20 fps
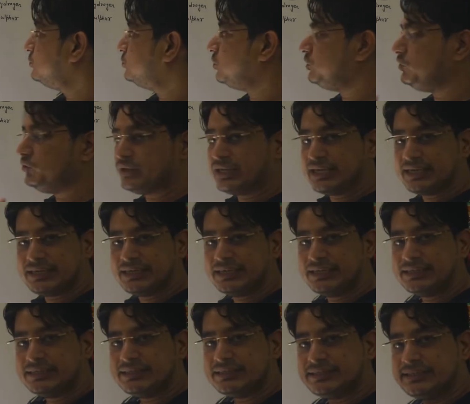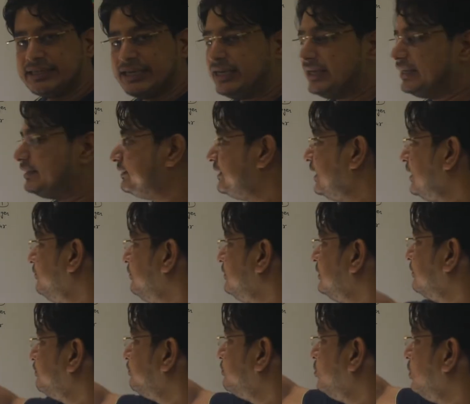So you can say that
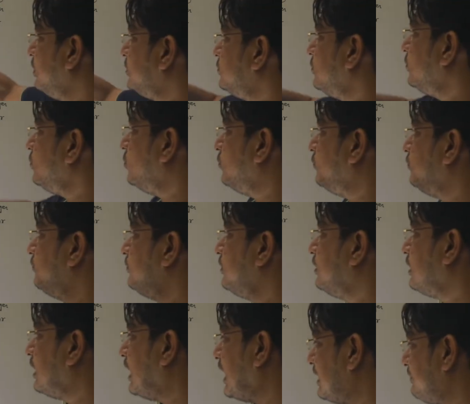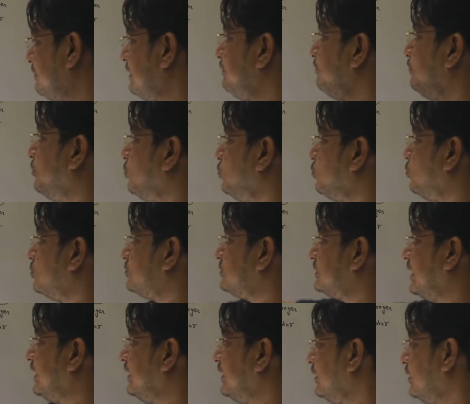with the production of carbon
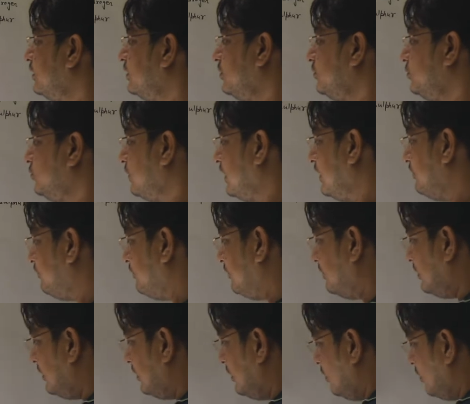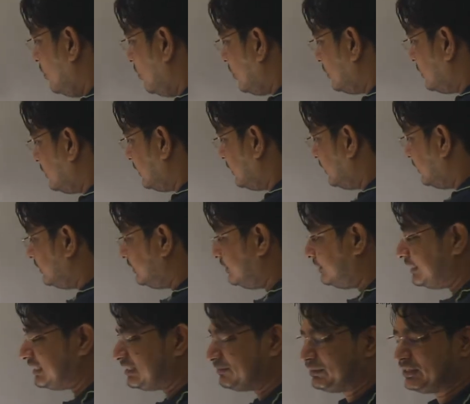monoxide you have lost
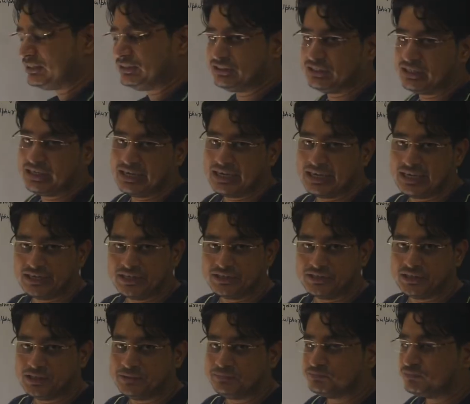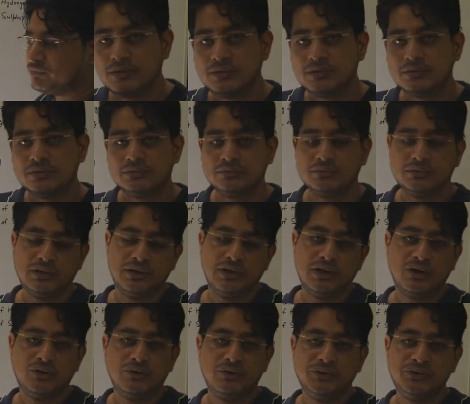this much energy.
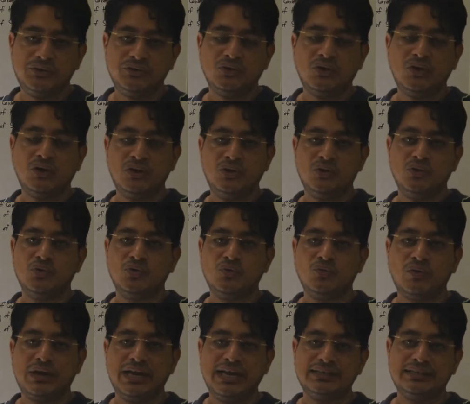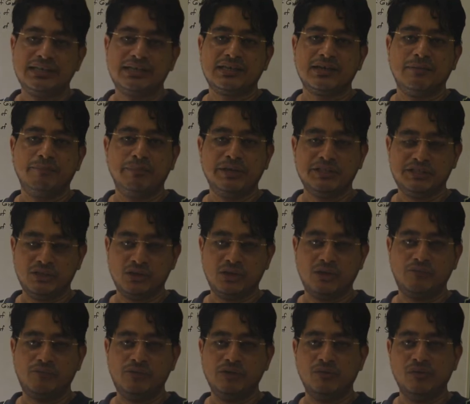Now you all know why the combustion
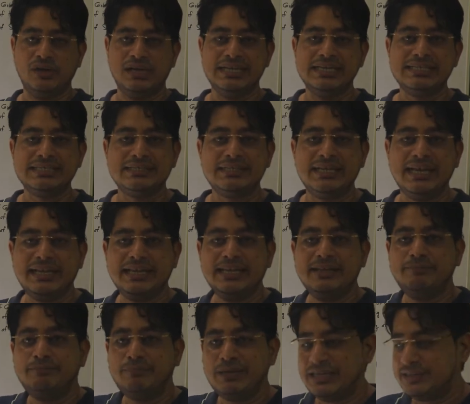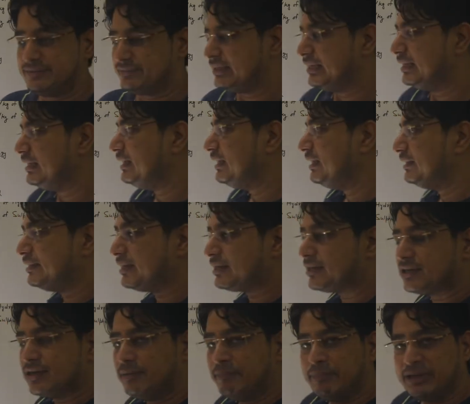of fuel is taking place.
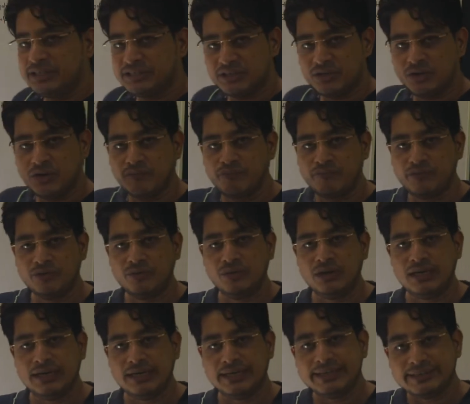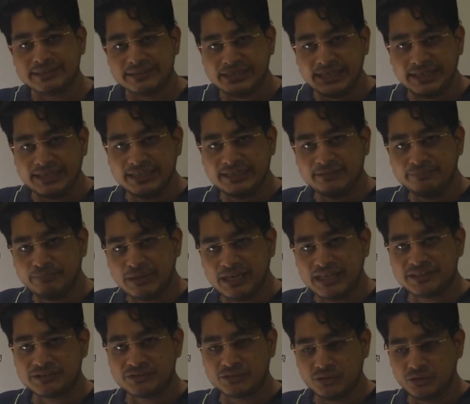The combustion of fuel is taking
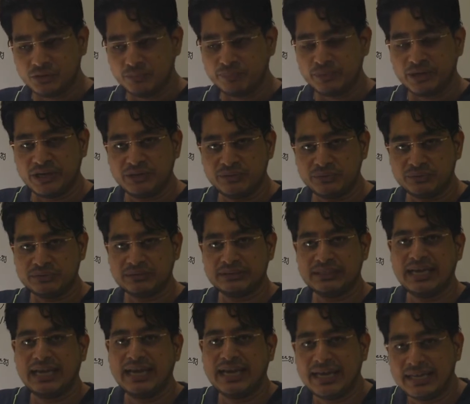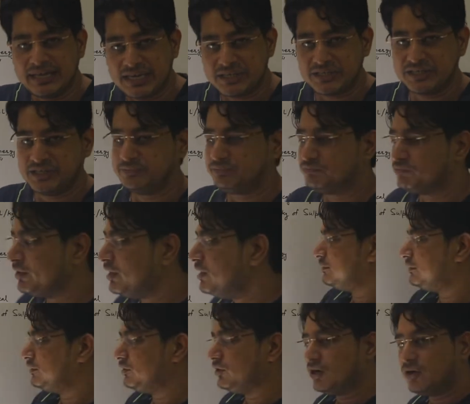place to produce the energy.
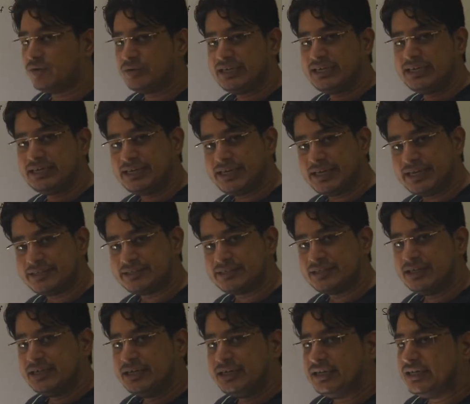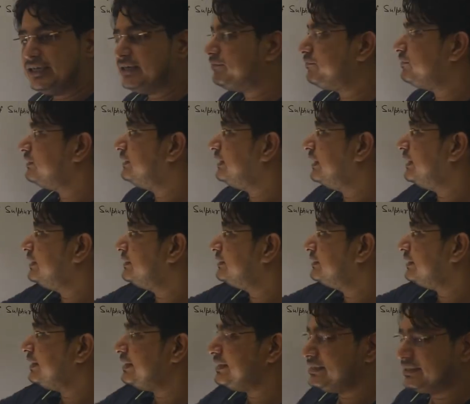Now in case if there
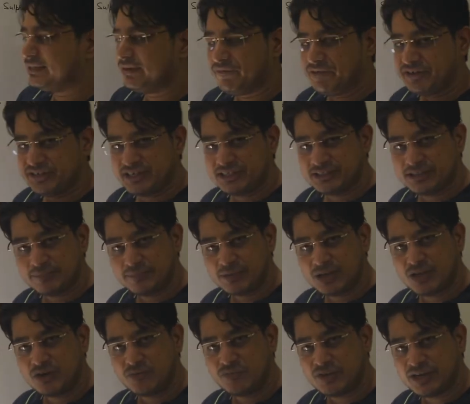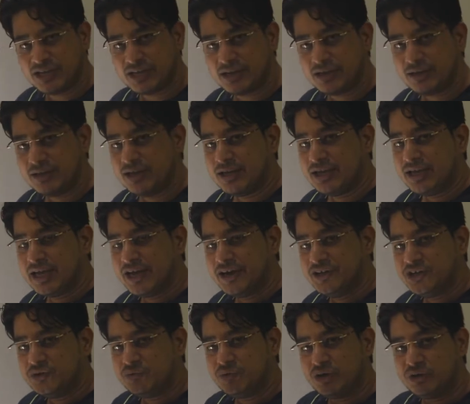is insufficient supply of air
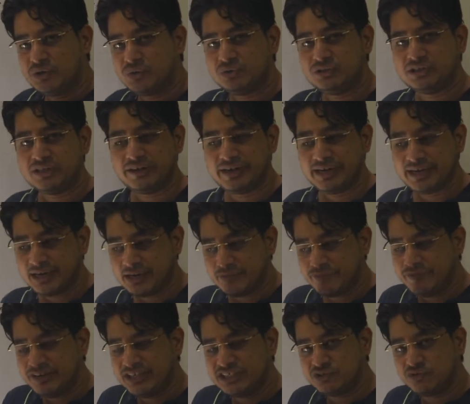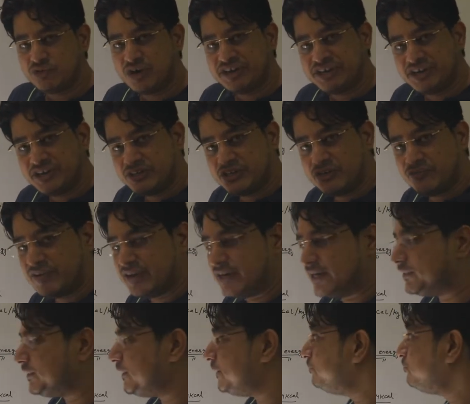and you want to generate a fixed quantity of
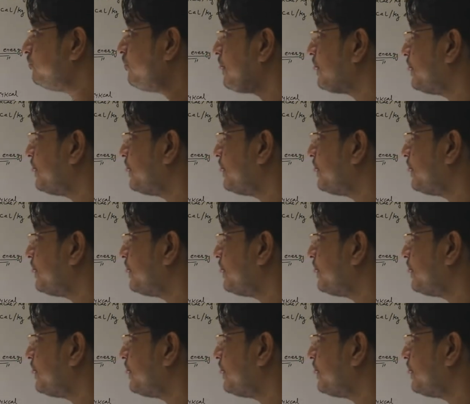energy,